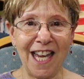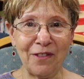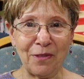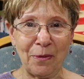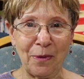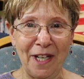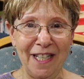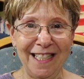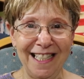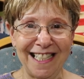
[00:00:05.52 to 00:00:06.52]

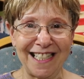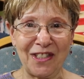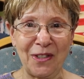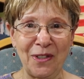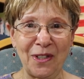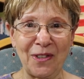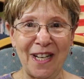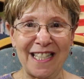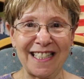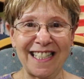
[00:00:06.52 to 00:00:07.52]
everyone, it's Nonna
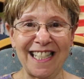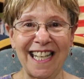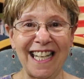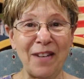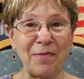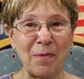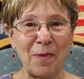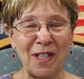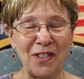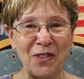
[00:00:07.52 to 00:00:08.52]
Grace, and I'm from
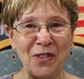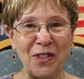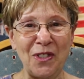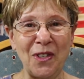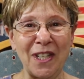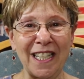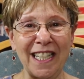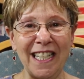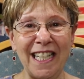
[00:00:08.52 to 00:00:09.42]
Western New York.